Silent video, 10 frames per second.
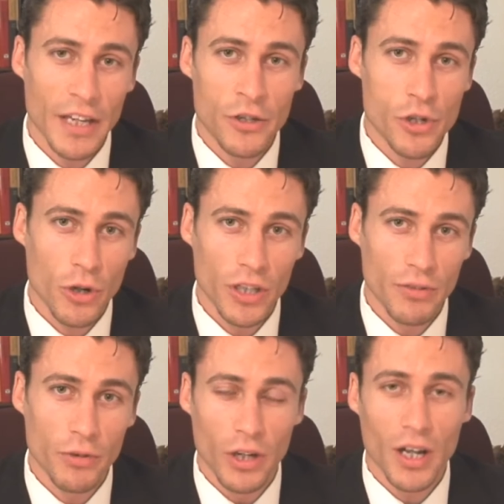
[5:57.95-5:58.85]

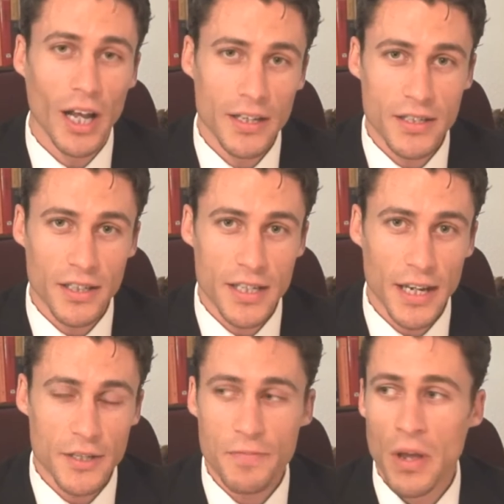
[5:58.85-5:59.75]
internally for your client's
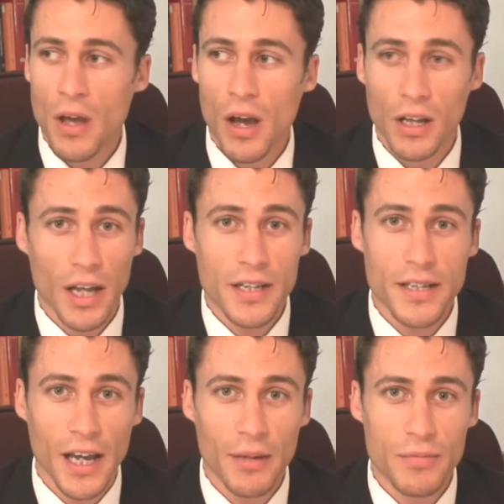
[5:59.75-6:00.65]
success. A lot of
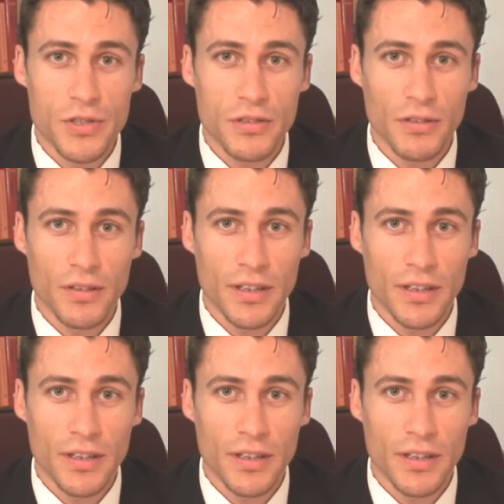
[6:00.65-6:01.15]
times